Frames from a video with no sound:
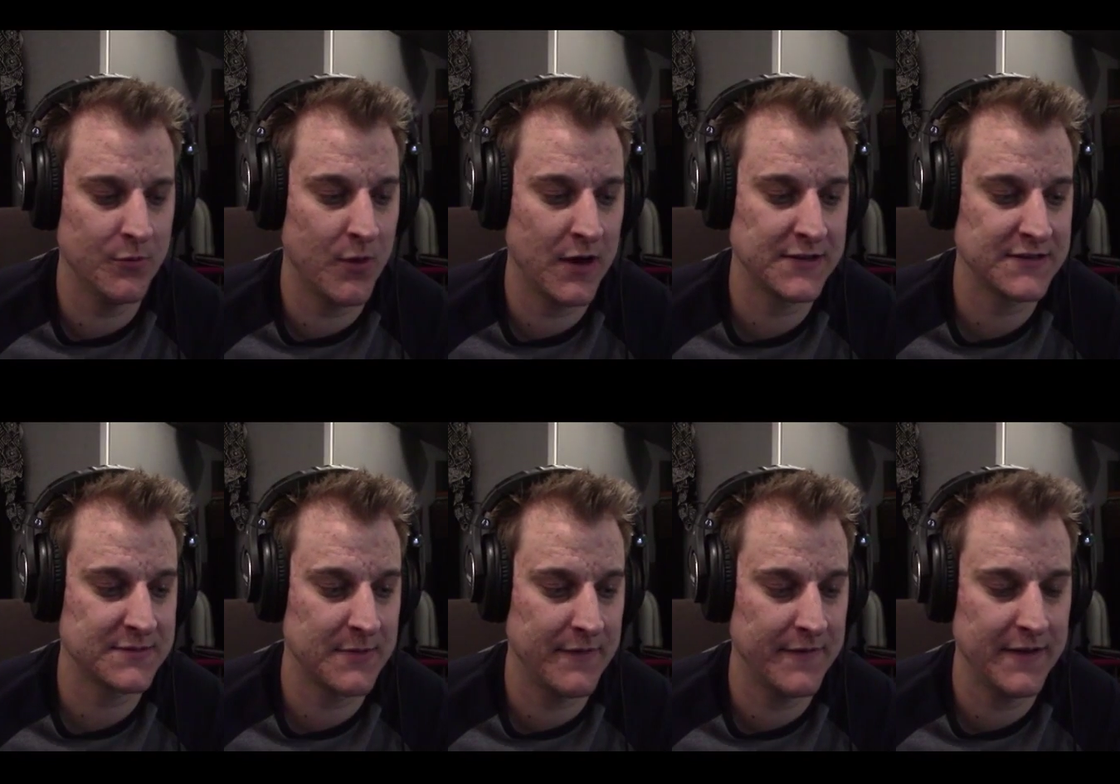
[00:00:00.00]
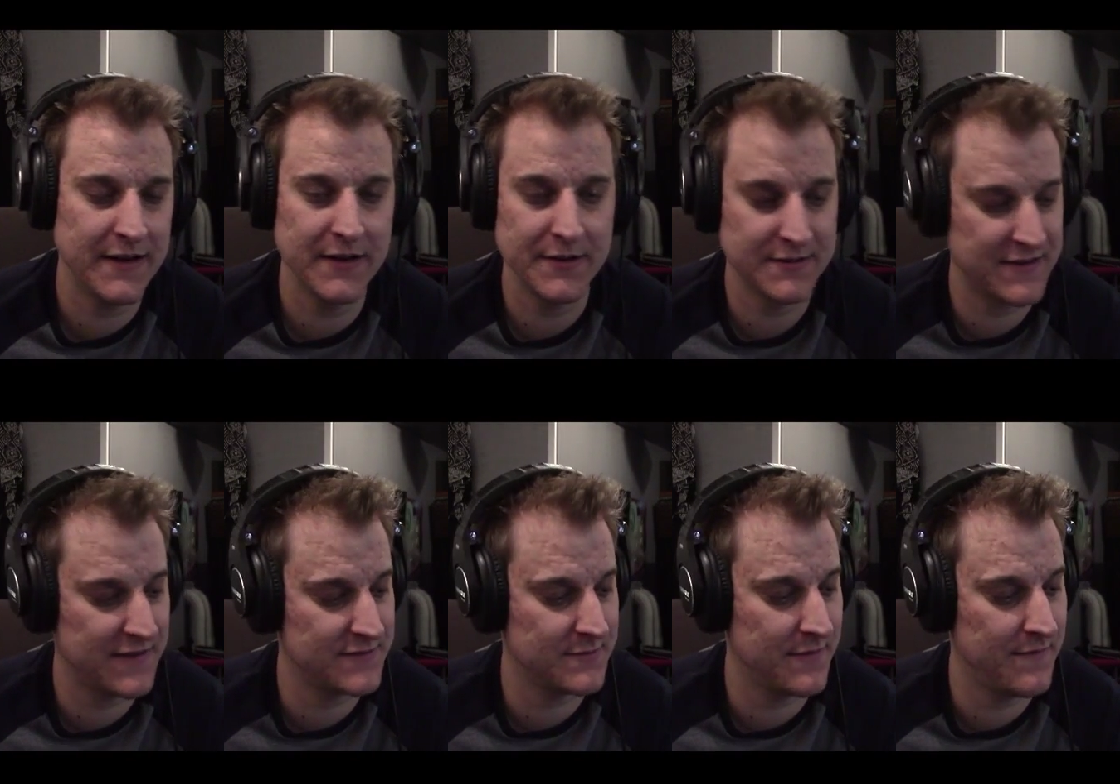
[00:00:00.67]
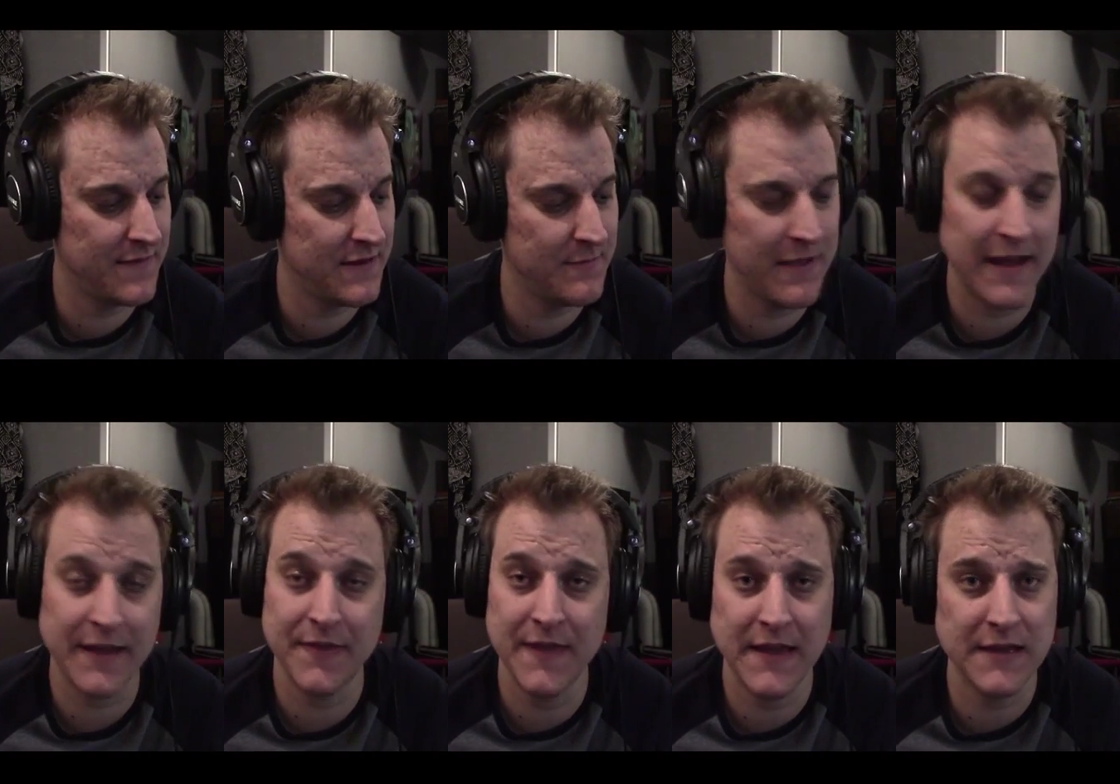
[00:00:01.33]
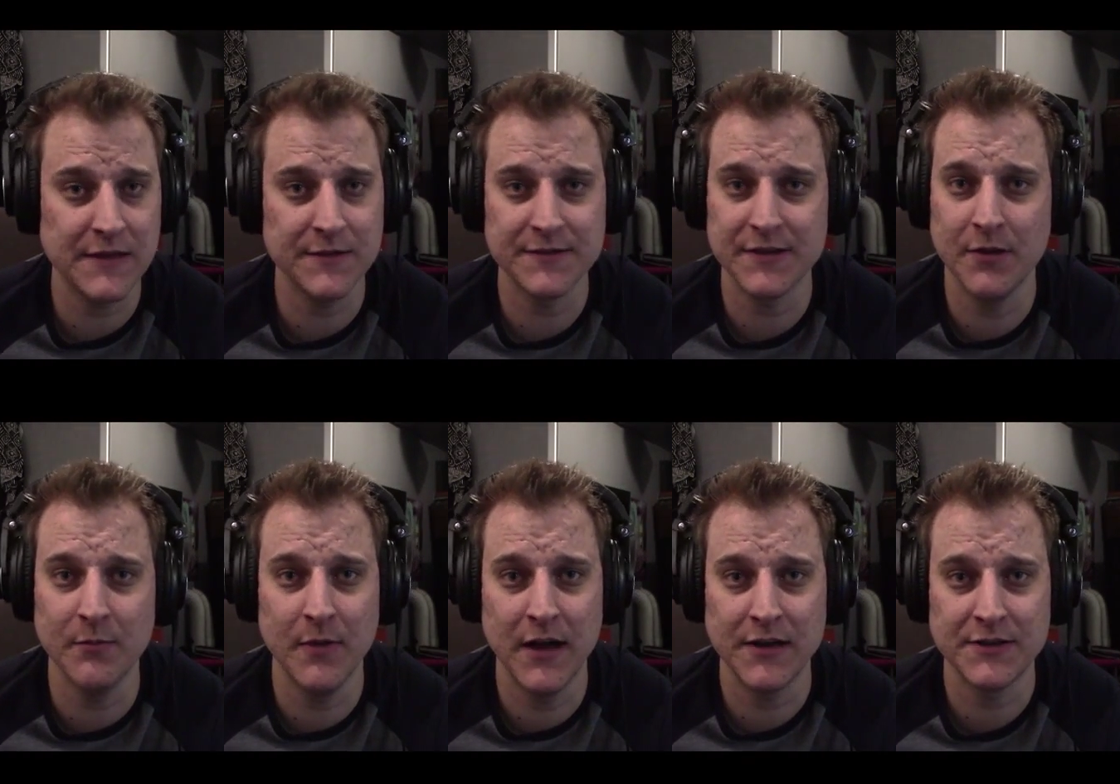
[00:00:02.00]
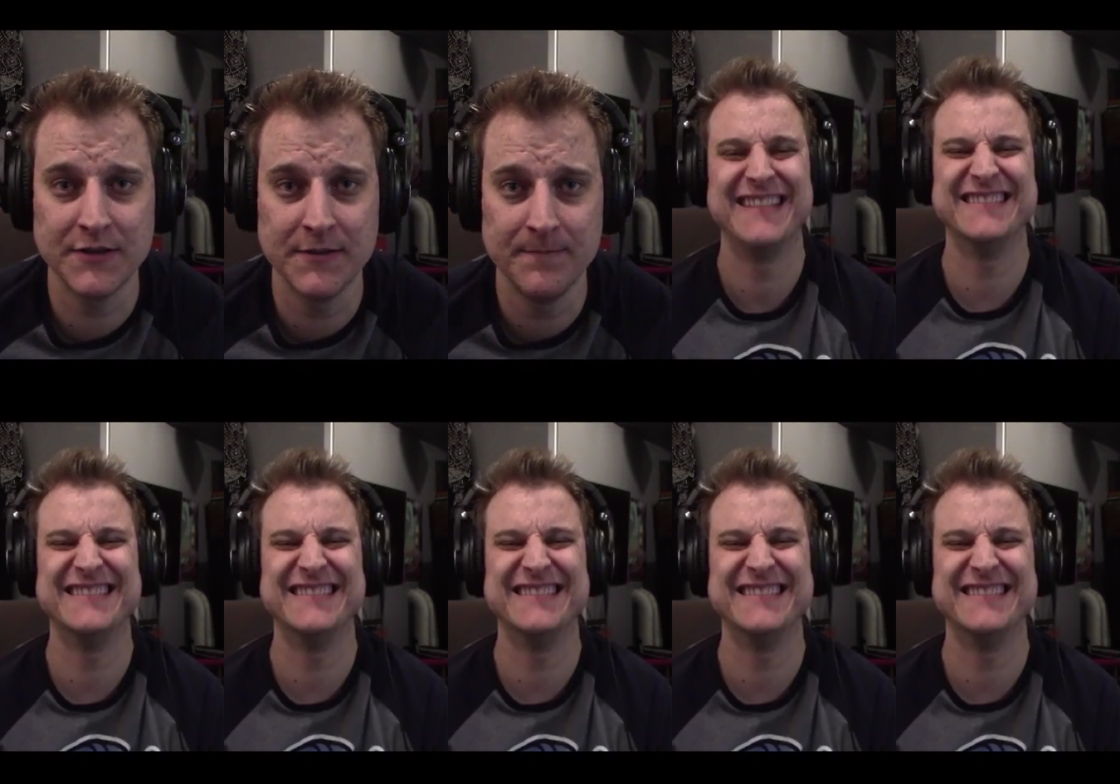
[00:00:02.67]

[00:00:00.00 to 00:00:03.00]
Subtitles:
who watches my videos, gives me feedback, thank you so much.